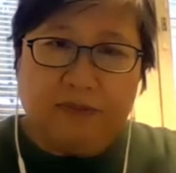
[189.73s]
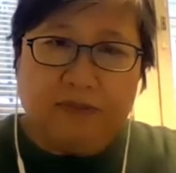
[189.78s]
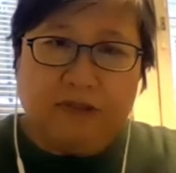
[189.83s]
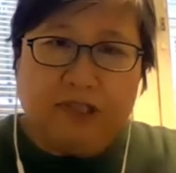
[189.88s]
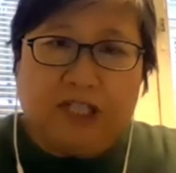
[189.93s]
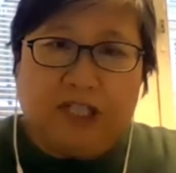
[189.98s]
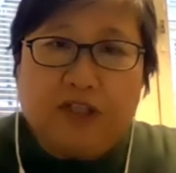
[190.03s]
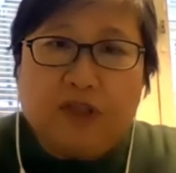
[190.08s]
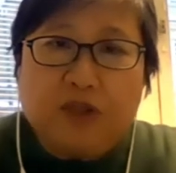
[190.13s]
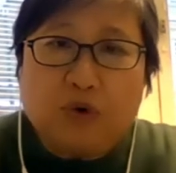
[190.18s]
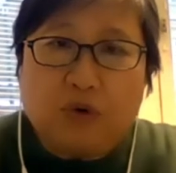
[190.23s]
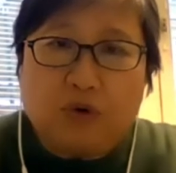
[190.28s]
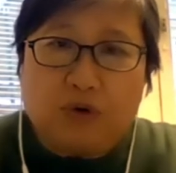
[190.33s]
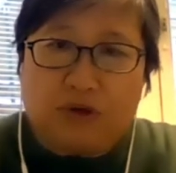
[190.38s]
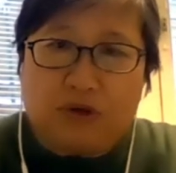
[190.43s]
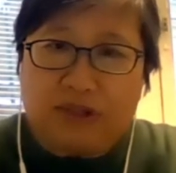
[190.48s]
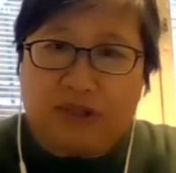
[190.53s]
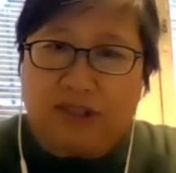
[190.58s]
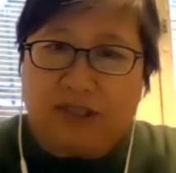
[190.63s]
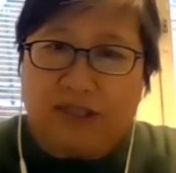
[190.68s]

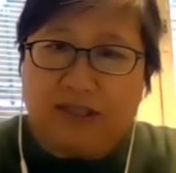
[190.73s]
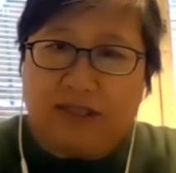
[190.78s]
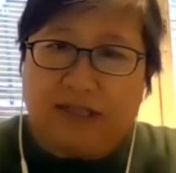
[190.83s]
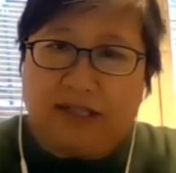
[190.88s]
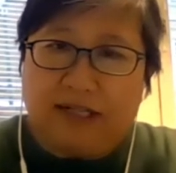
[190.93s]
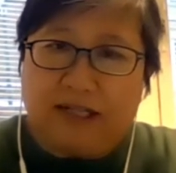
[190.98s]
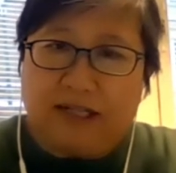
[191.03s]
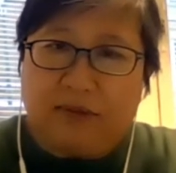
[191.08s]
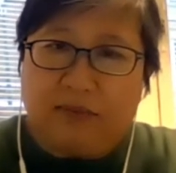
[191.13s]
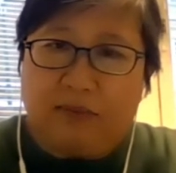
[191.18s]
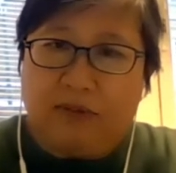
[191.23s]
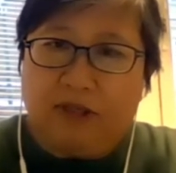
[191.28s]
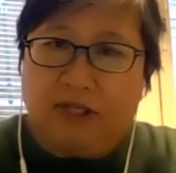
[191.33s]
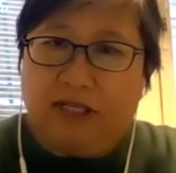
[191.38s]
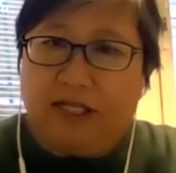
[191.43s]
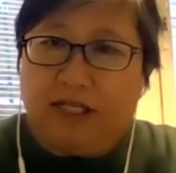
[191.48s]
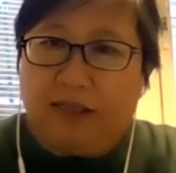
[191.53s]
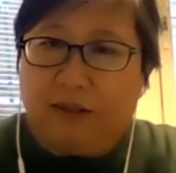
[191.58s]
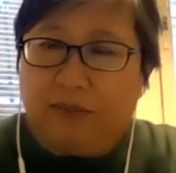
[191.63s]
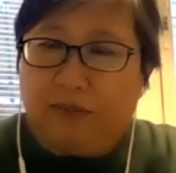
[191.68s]
discourses that are
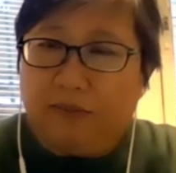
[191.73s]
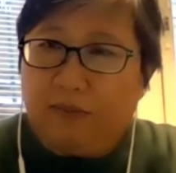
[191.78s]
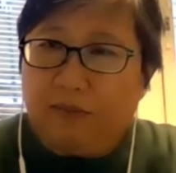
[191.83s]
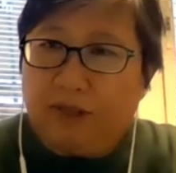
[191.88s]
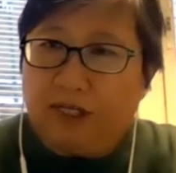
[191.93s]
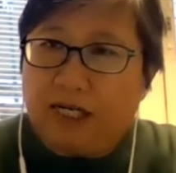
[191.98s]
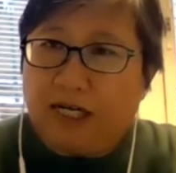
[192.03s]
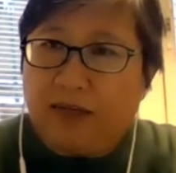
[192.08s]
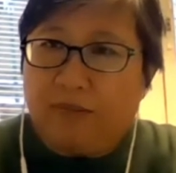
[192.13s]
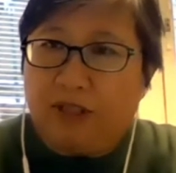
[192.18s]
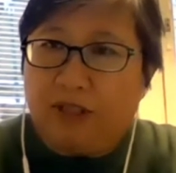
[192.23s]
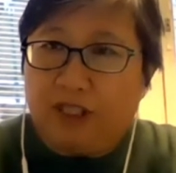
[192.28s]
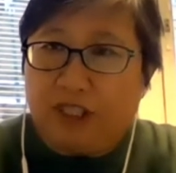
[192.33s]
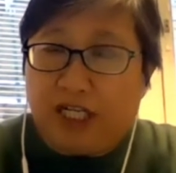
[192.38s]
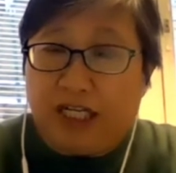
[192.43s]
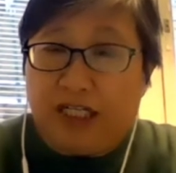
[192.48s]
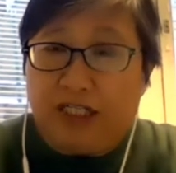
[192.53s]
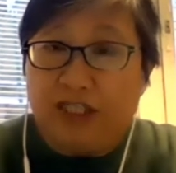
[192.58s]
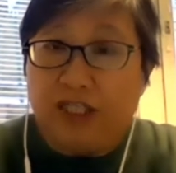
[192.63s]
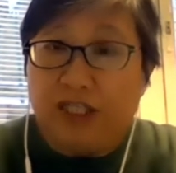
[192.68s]
in climate
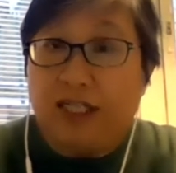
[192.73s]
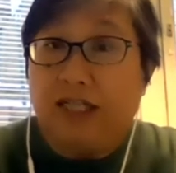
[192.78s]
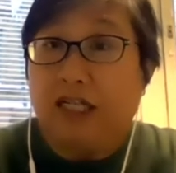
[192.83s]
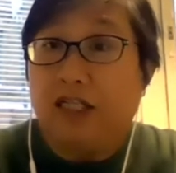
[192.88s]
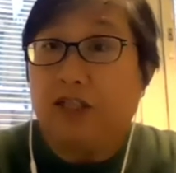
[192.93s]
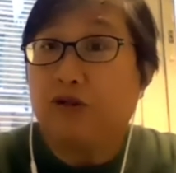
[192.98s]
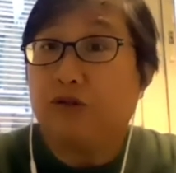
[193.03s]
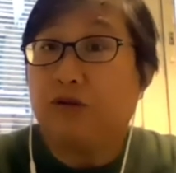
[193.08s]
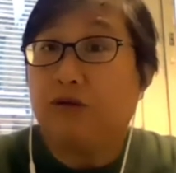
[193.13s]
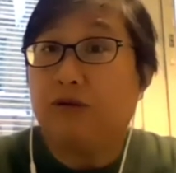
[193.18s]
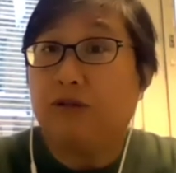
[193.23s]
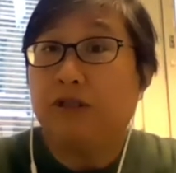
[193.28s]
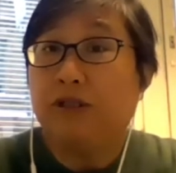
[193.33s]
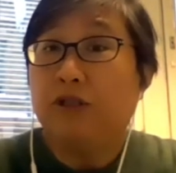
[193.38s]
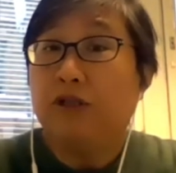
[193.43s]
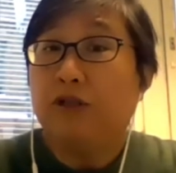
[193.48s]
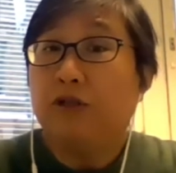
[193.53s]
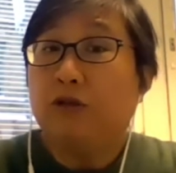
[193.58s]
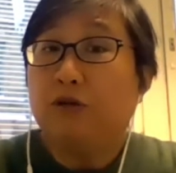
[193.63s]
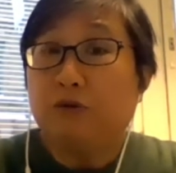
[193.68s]
change and natural
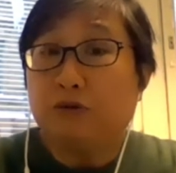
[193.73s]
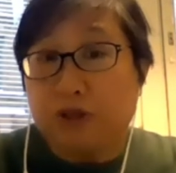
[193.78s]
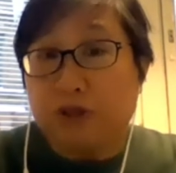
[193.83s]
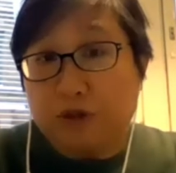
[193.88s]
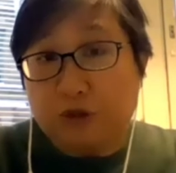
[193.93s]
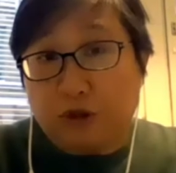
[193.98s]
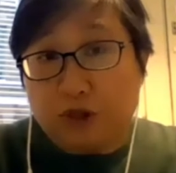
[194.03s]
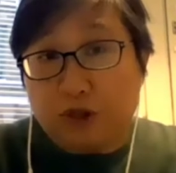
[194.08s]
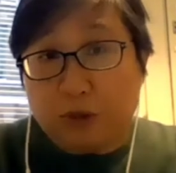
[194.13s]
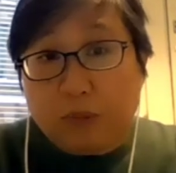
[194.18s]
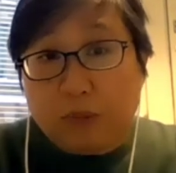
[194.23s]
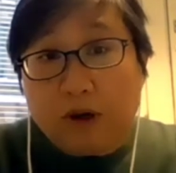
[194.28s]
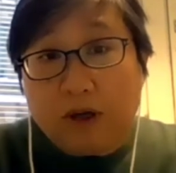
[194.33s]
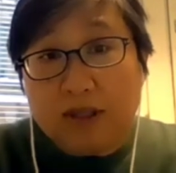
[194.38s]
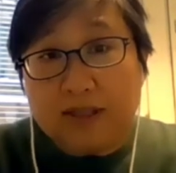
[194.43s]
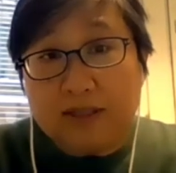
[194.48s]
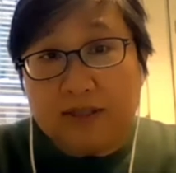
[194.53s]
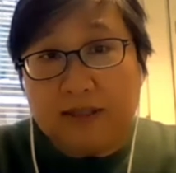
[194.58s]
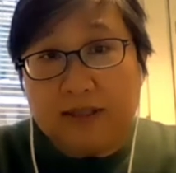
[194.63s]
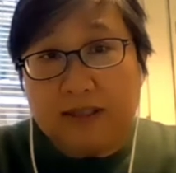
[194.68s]
resource
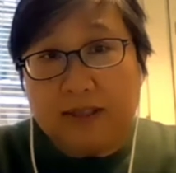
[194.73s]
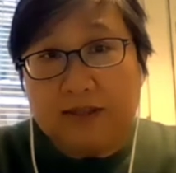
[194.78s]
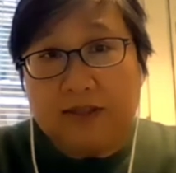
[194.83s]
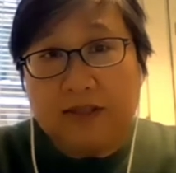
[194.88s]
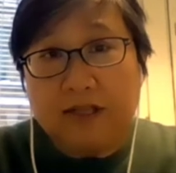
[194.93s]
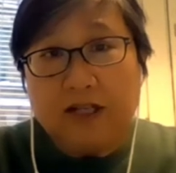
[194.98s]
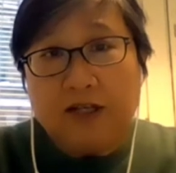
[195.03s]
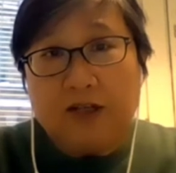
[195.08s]
policies.